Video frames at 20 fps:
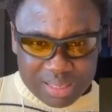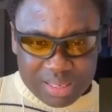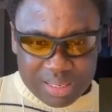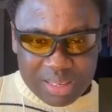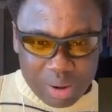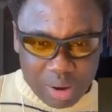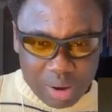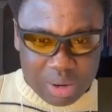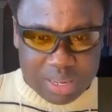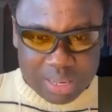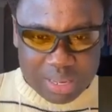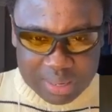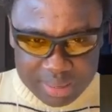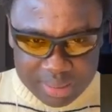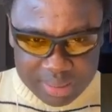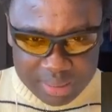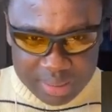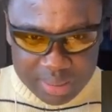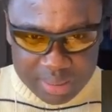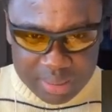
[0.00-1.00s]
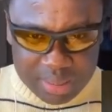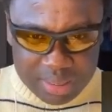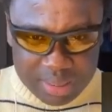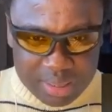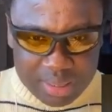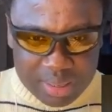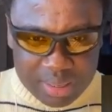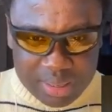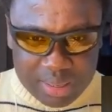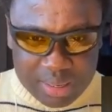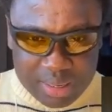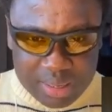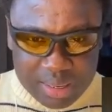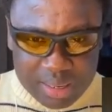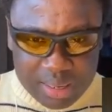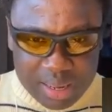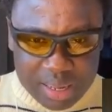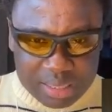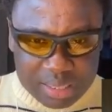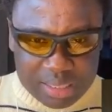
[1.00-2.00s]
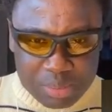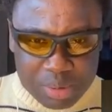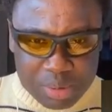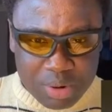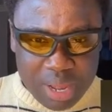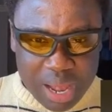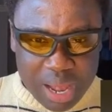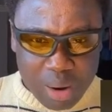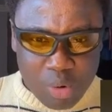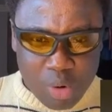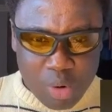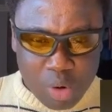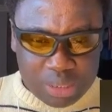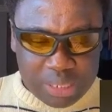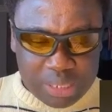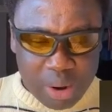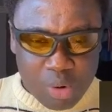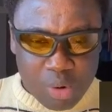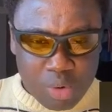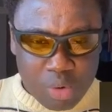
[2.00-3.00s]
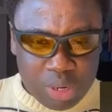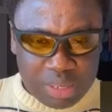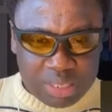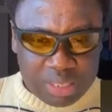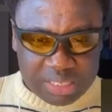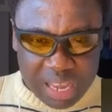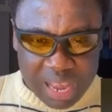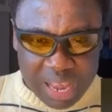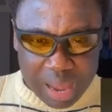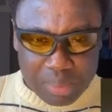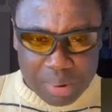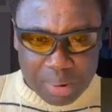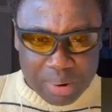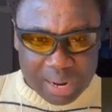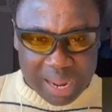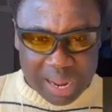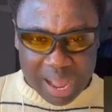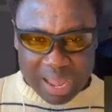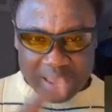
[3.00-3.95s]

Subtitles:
Okay. Antimania who was a woman in America,